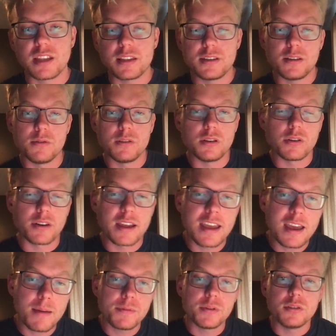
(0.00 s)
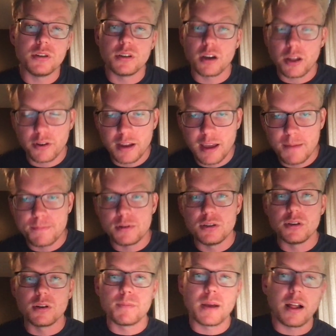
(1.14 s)
Like you do your hip, you do your other hip, you do
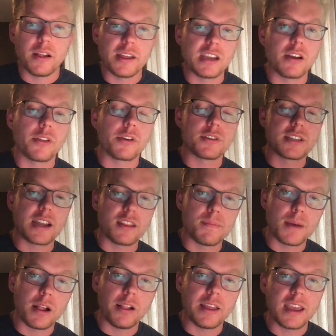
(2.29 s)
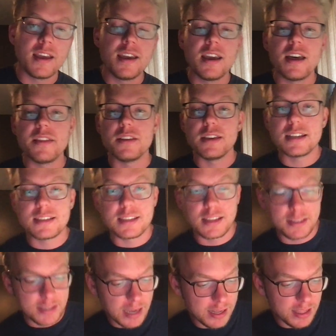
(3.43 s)
your belly, your other side of the belly, and then you get to the
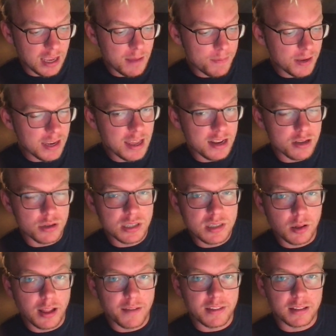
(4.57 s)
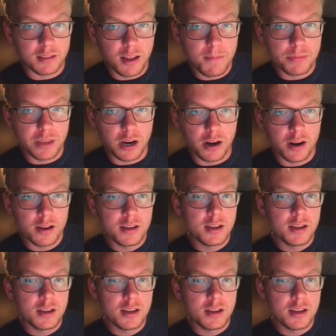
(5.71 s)
side of the hip again and you still have that lump there.